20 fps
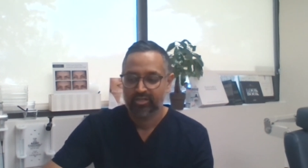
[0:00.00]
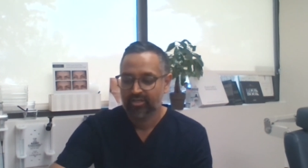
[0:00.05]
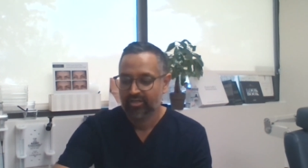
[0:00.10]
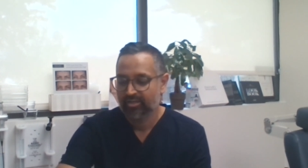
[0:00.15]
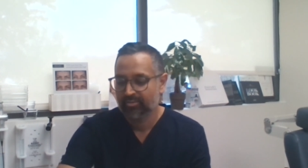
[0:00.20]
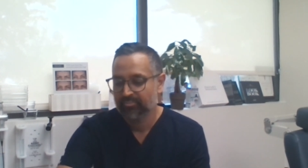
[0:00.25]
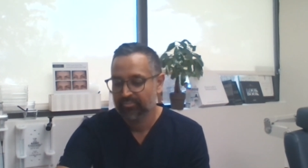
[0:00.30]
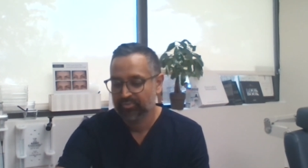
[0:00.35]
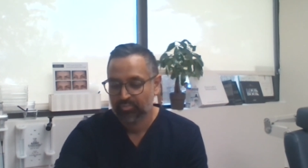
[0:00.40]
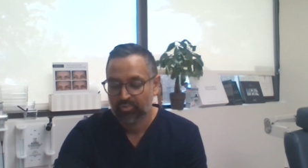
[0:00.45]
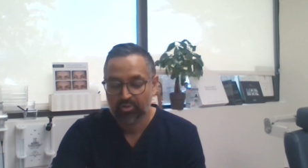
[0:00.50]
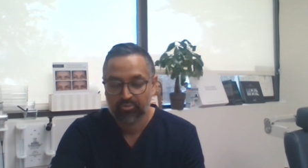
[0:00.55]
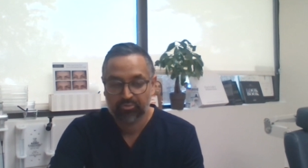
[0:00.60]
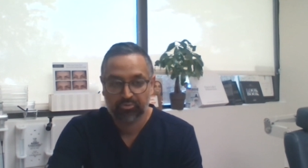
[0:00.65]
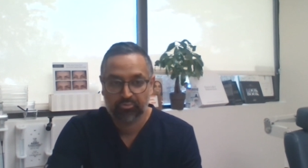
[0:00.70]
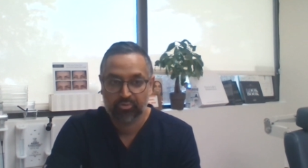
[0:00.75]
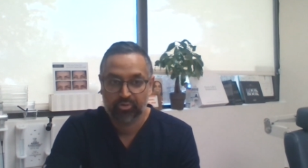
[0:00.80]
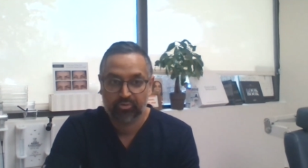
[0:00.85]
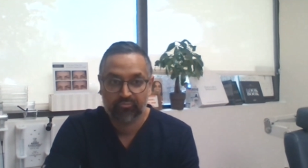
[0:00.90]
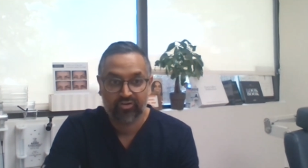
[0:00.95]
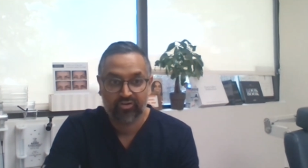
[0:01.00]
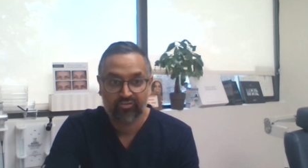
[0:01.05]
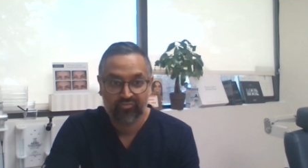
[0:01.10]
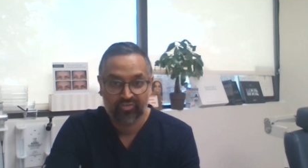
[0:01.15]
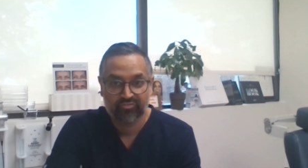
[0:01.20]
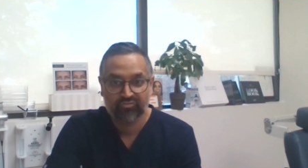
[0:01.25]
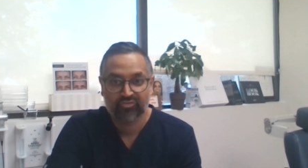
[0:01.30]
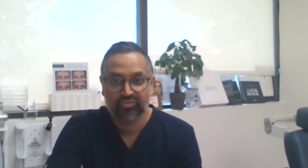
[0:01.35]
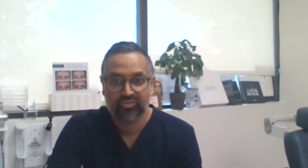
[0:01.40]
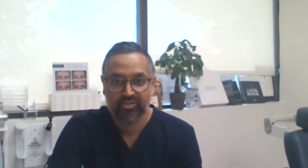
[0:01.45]
Um, it's probably one of our
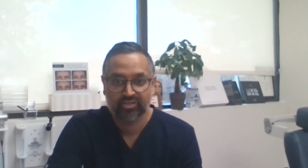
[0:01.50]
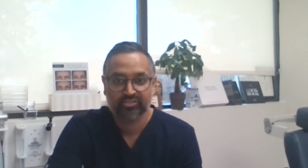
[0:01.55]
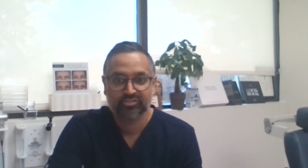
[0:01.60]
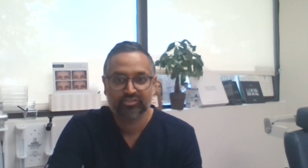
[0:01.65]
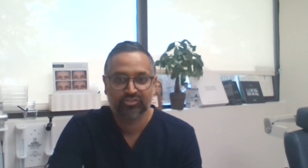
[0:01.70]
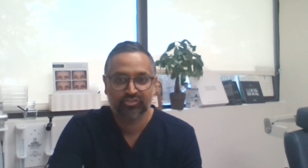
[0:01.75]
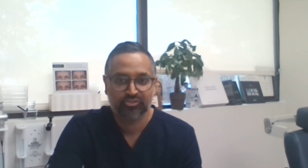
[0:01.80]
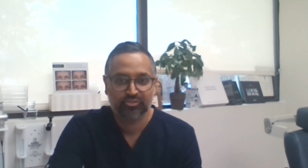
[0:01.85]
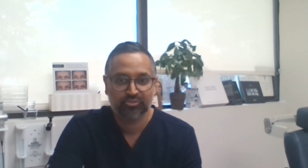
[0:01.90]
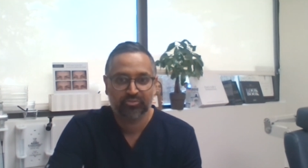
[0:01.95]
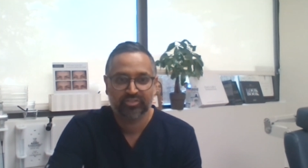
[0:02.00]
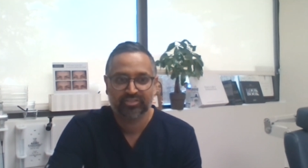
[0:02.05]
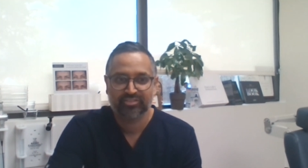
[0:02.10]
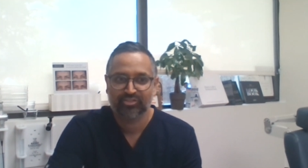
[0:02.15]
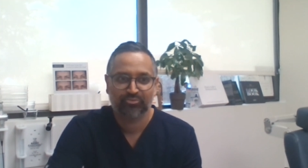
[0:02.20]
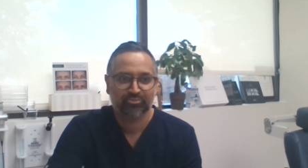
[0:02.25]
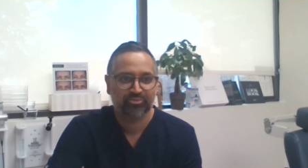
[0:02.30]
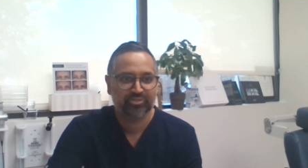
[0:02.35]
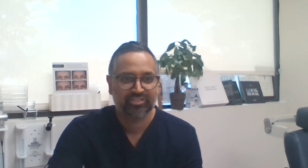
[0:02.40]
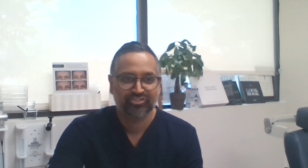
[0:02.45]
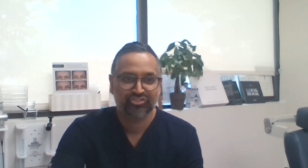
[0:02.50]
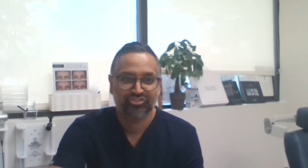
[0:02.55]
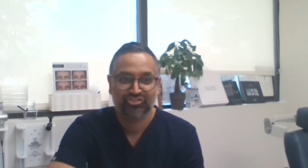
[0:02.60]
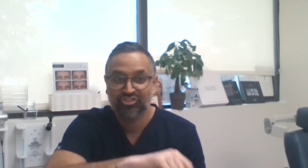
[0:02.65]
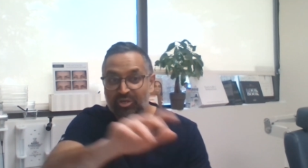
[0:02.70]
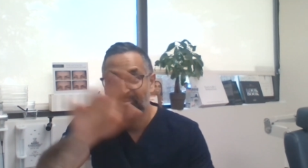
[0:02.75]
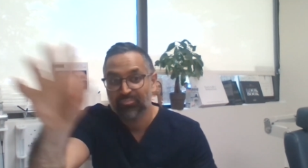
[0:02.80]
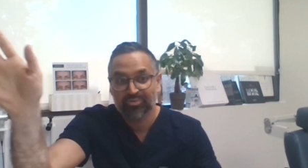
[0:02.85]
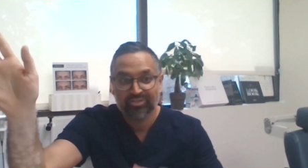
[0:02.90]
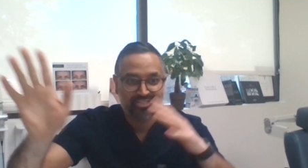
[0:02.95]
favorite things to do, and so we can just
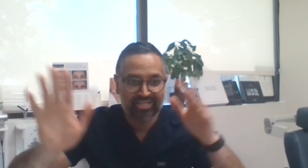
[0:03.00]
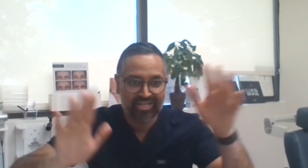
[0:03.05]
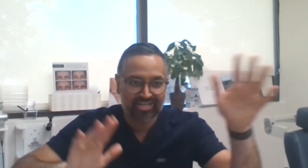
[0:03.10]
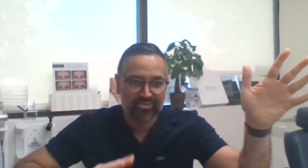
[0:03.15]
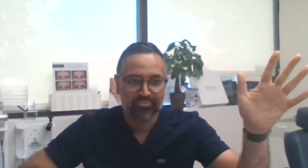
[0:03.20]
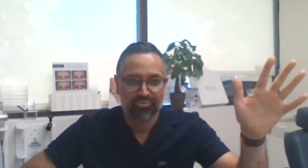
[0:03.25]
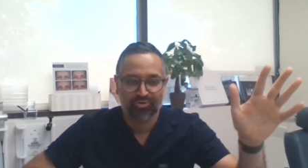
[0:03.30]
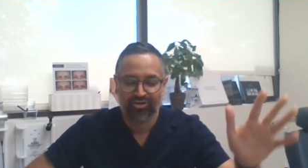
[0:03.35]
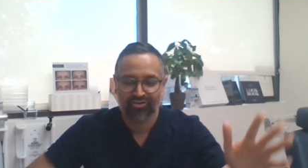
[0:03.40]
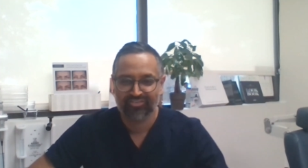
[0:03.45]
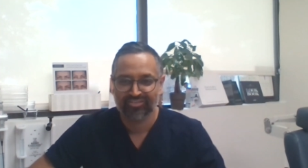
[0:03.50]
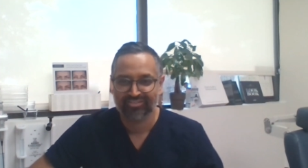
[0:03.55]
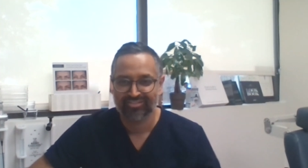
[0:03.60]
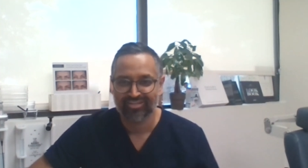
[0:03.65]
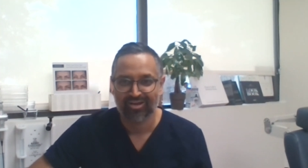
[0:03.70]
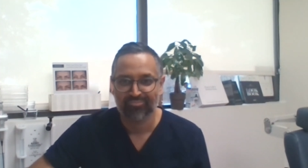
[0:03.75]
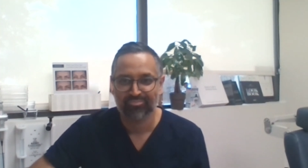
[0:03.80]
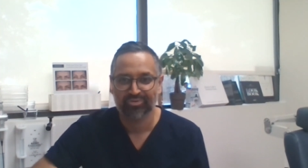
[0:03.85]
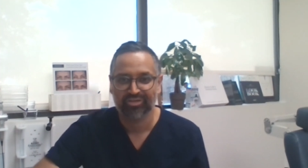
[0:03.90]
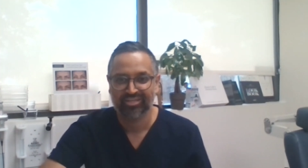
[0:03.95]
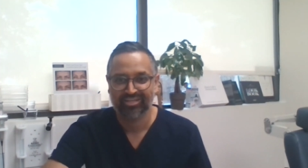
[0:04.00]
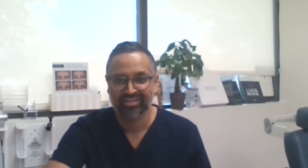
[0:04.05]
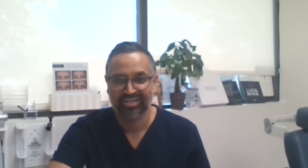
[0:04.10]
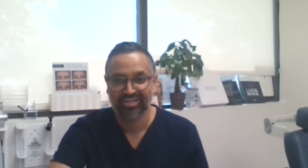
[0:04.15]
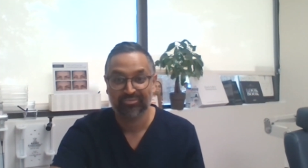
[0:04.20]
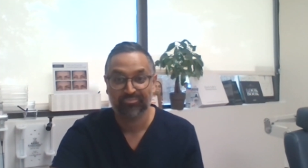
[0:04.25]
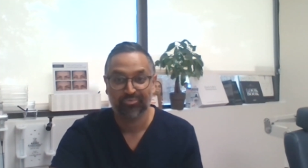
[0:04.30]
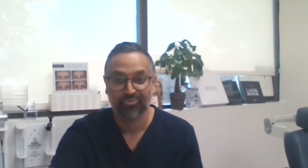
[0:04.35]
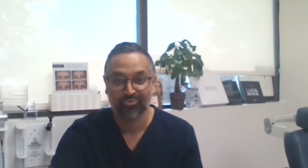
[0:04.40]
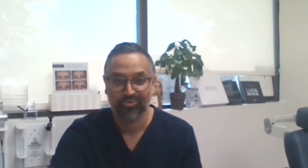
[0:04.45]
jump into any part of the topic at
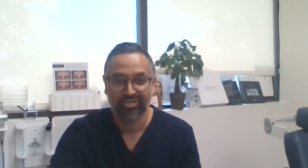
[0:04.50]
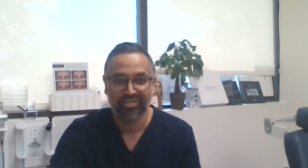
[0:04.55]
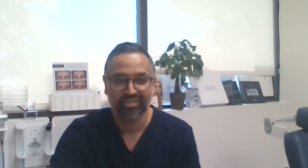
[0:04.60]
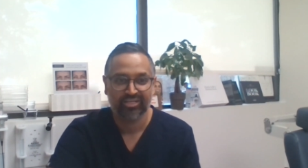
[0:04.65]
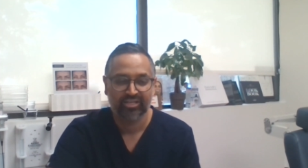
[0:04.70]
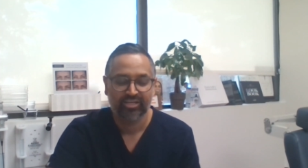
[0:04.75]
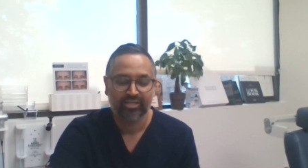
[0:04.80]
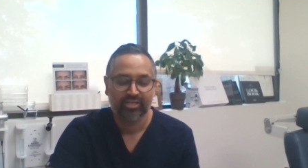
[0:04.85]
any point.